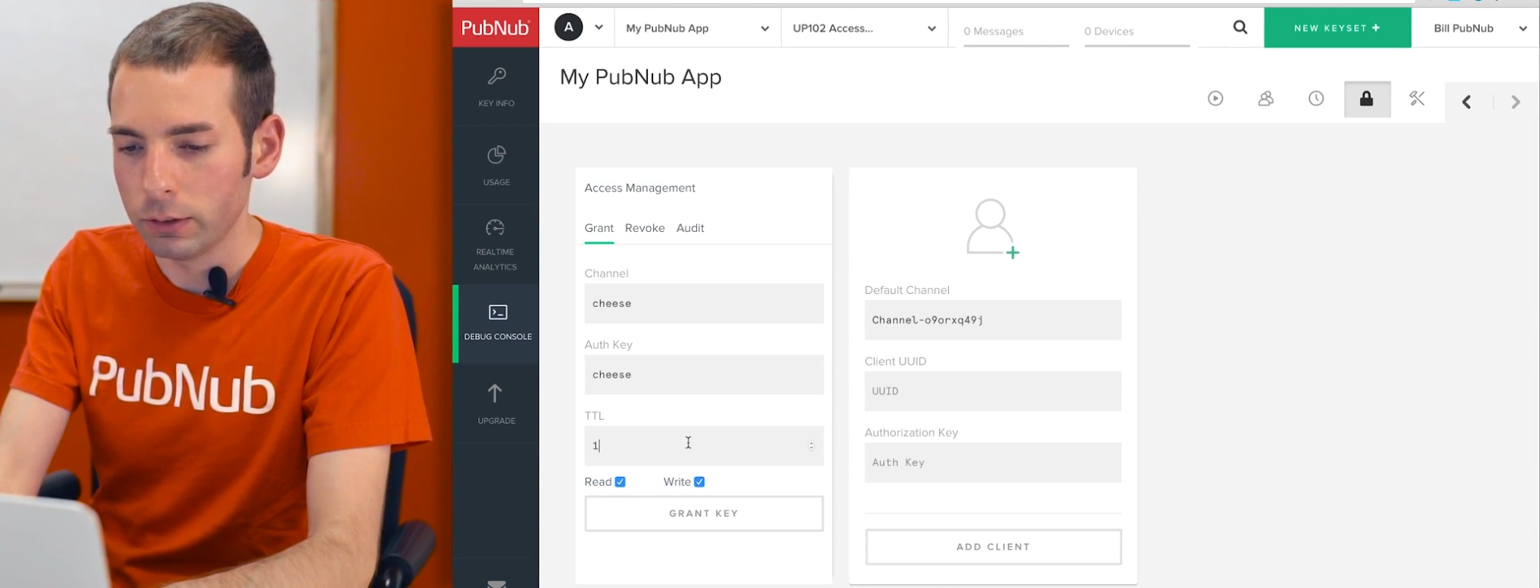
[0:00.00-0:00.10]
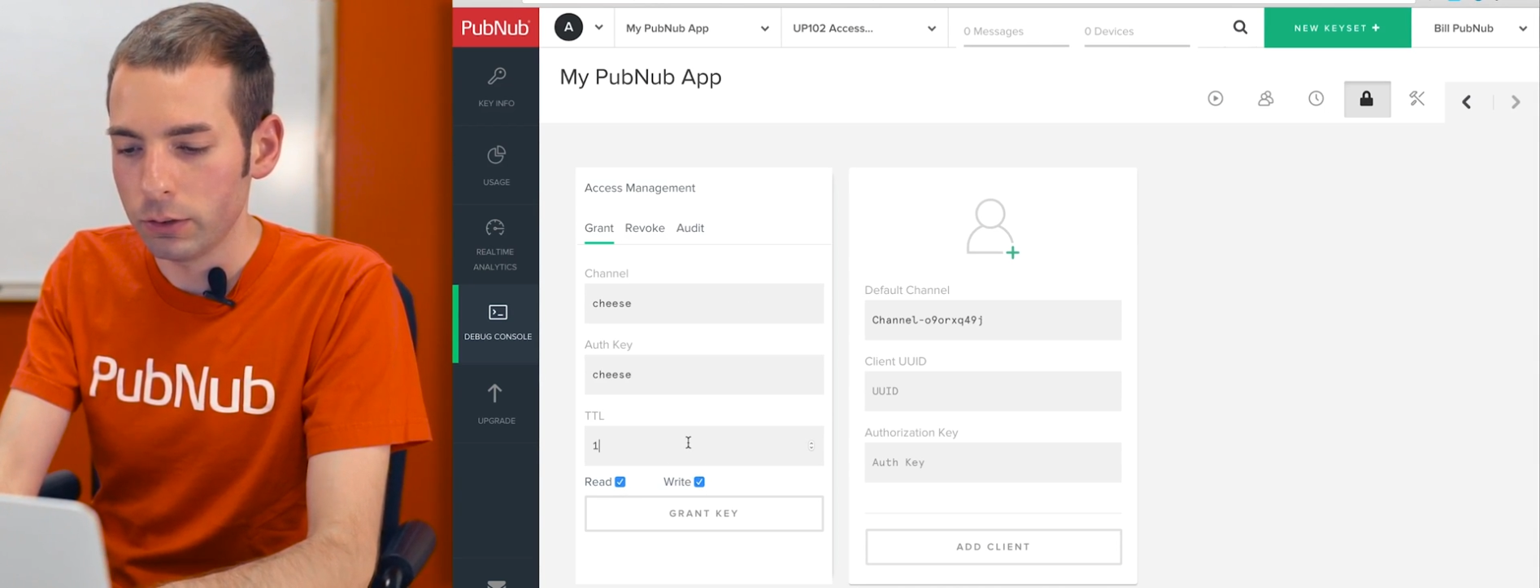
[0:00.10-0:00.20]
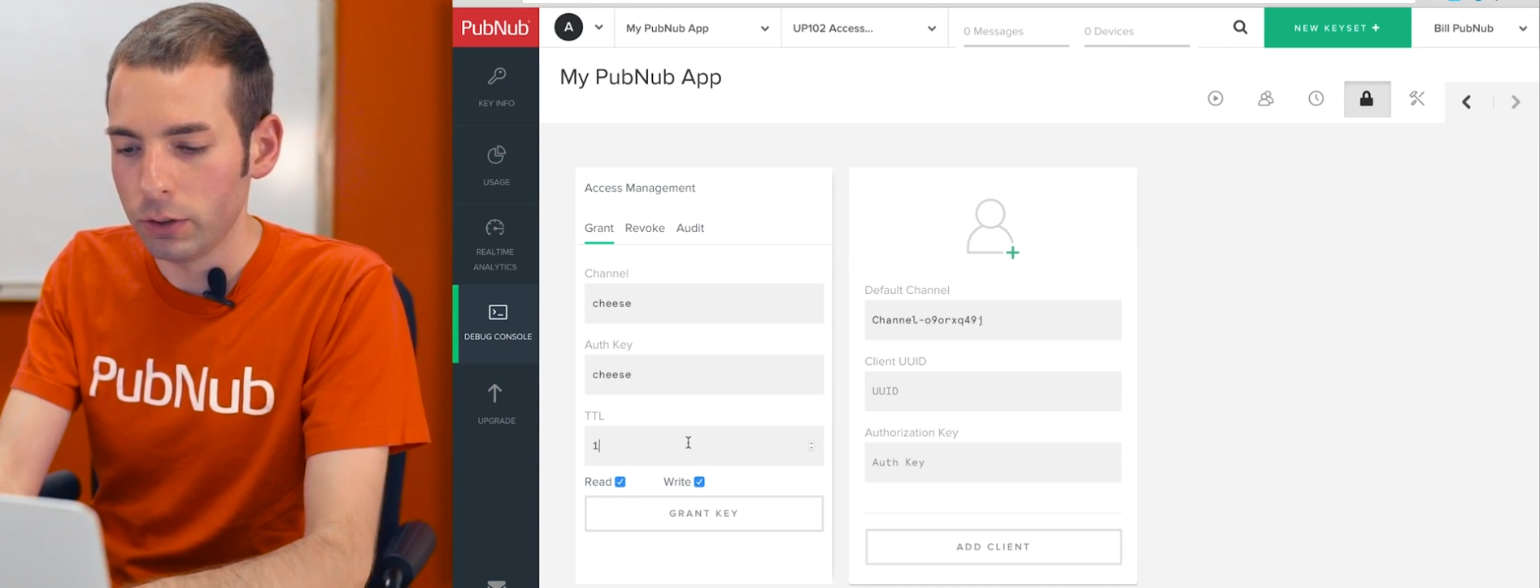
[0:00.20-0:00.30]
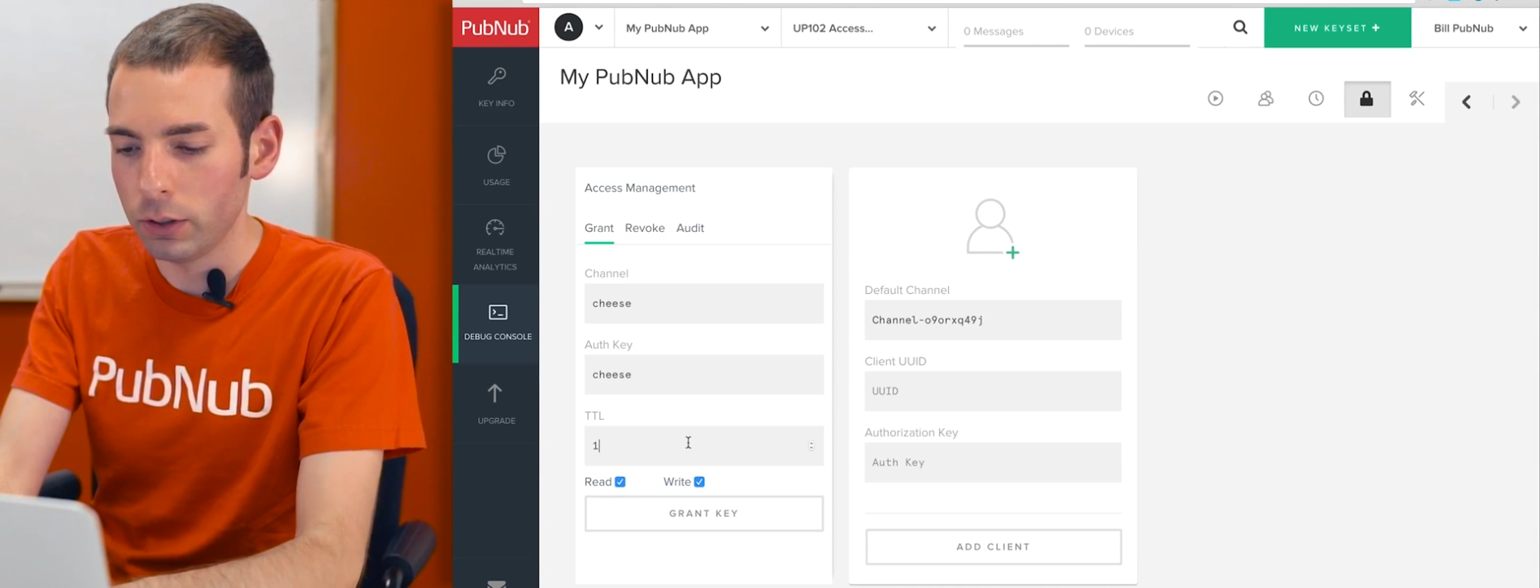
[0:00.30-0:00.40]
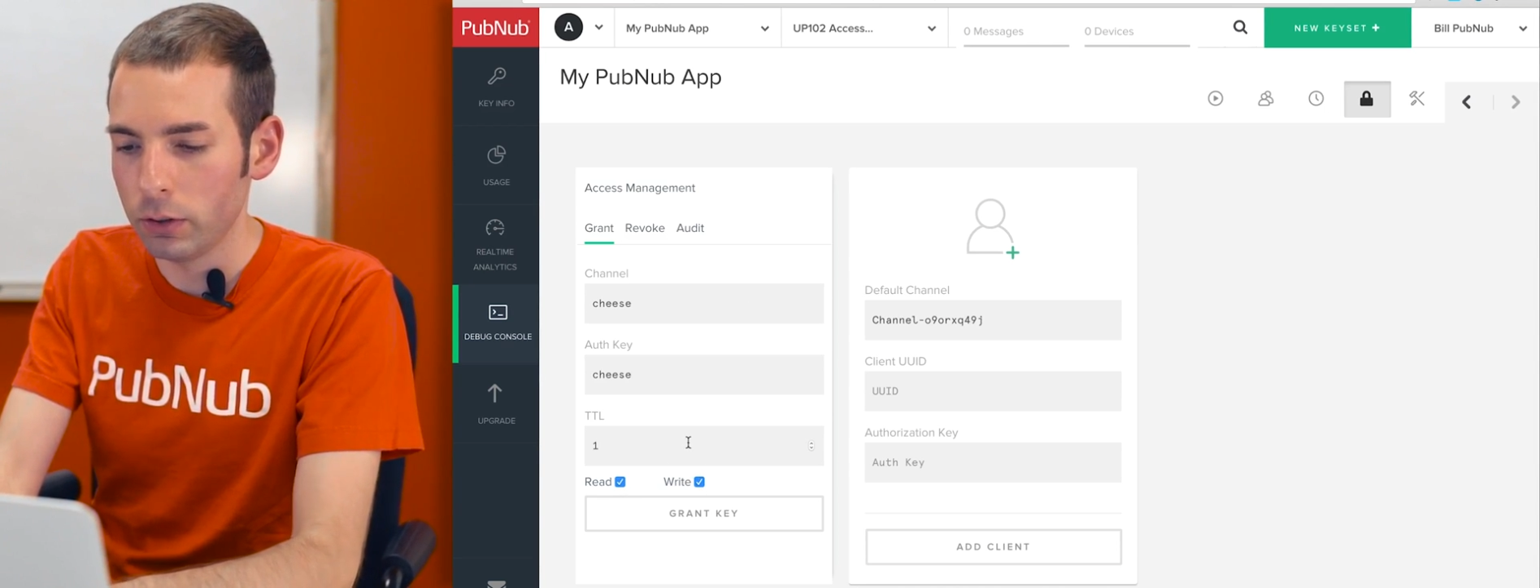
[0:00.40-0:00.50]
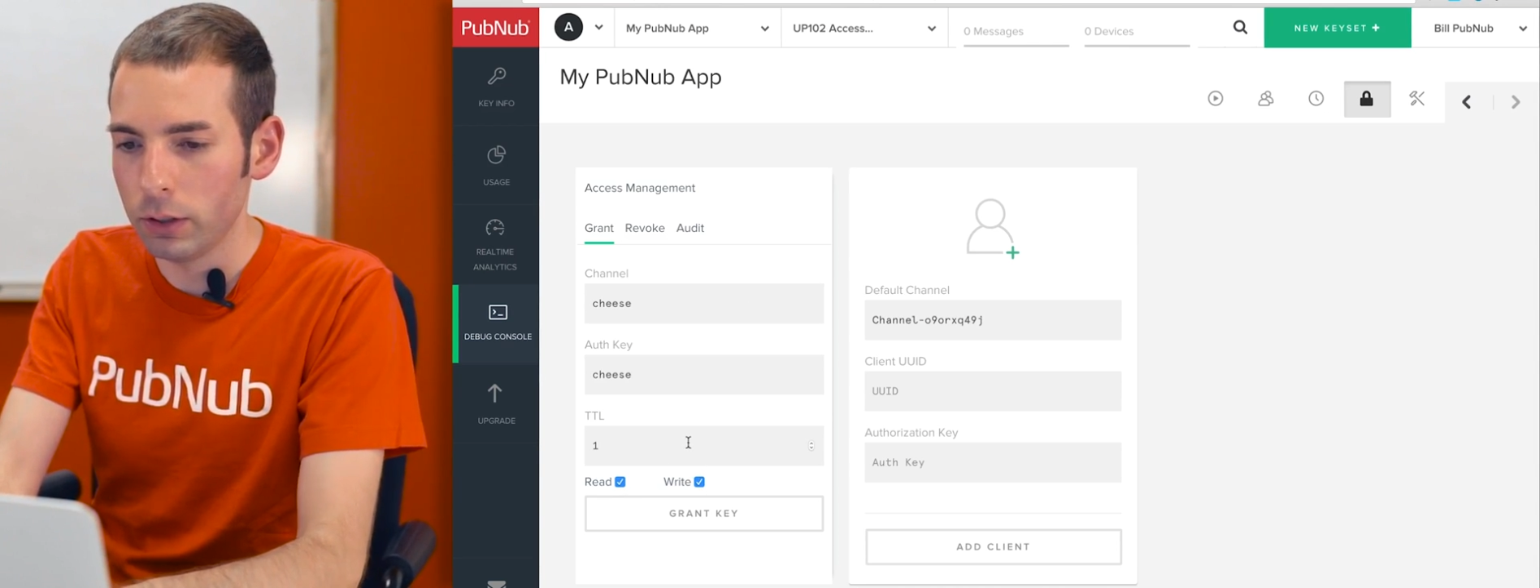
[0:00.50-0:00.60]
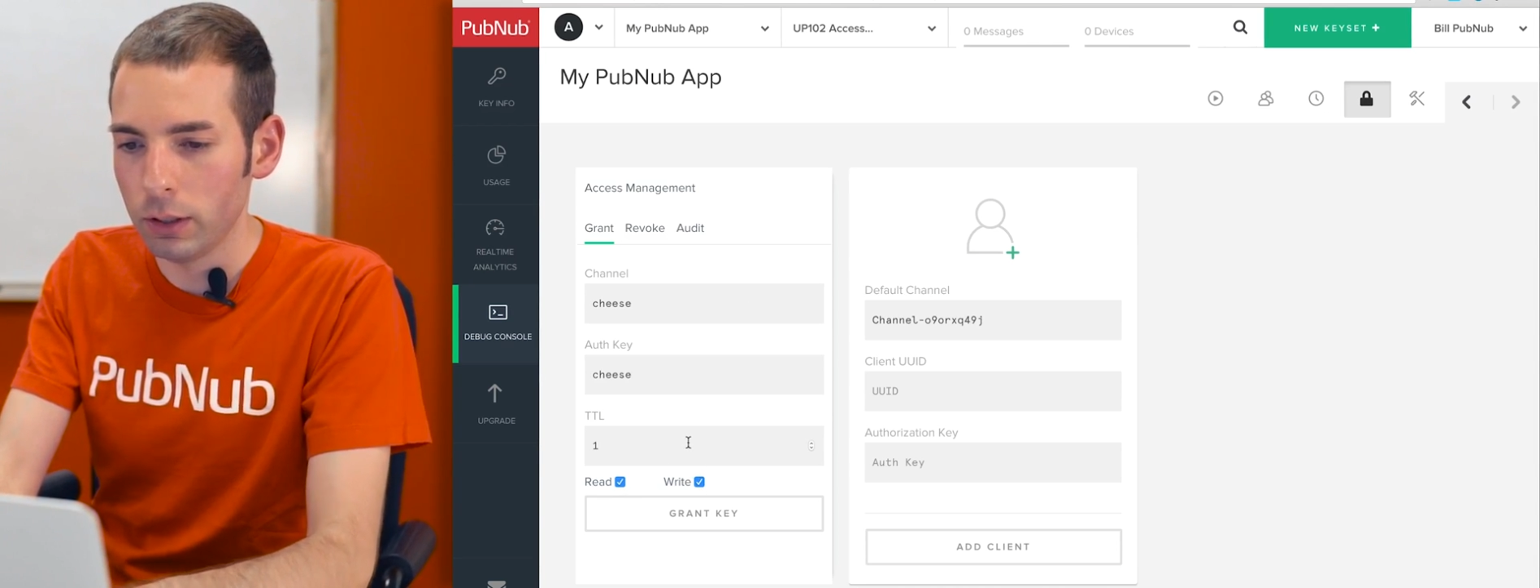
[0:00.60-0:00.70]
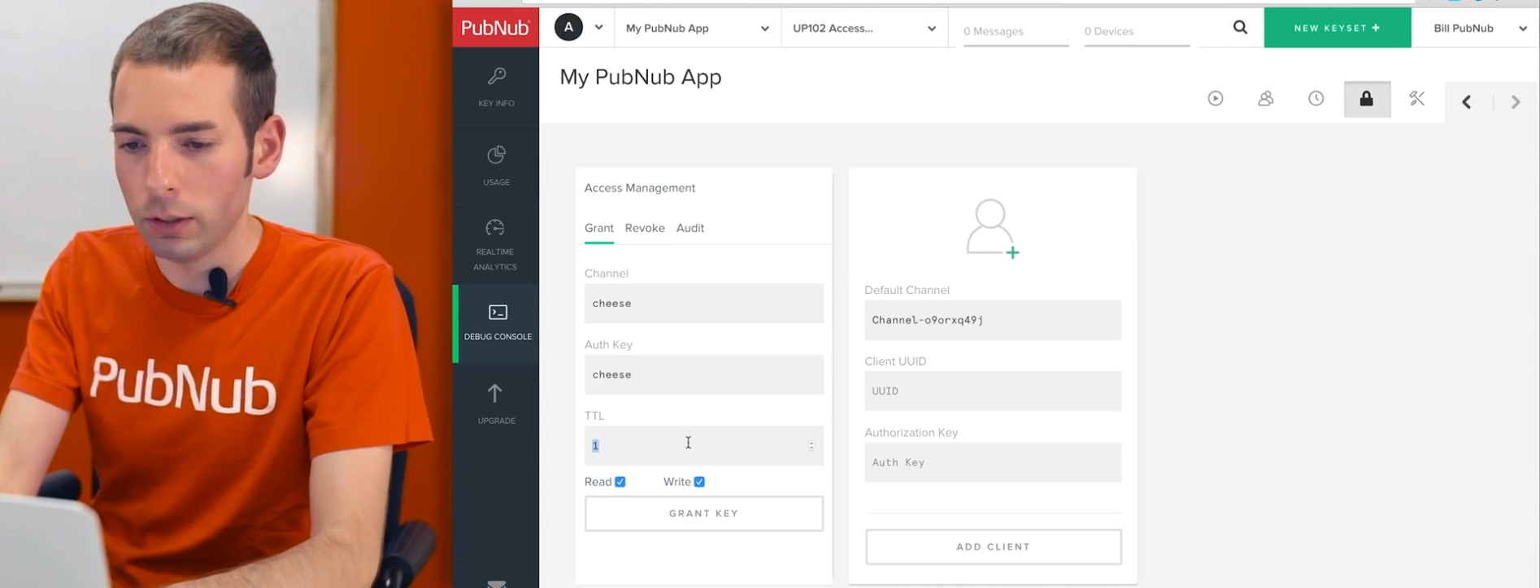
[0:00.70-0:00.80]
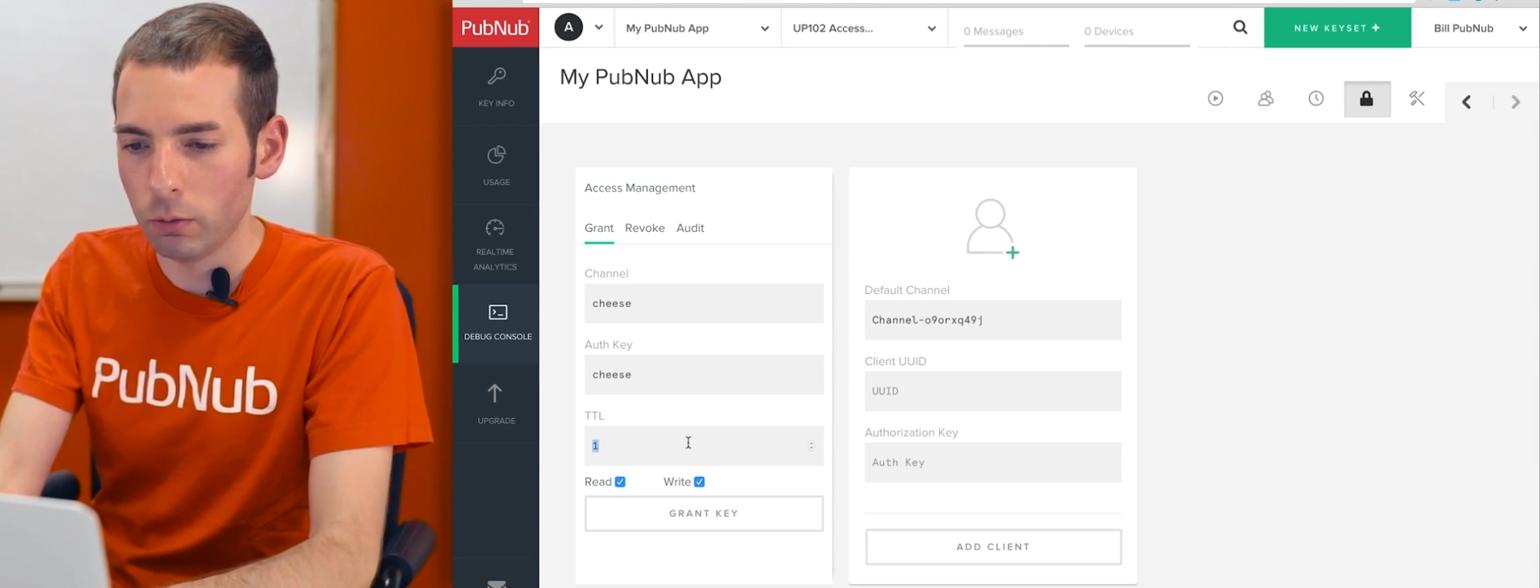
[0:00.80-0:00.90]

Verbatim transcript: 60,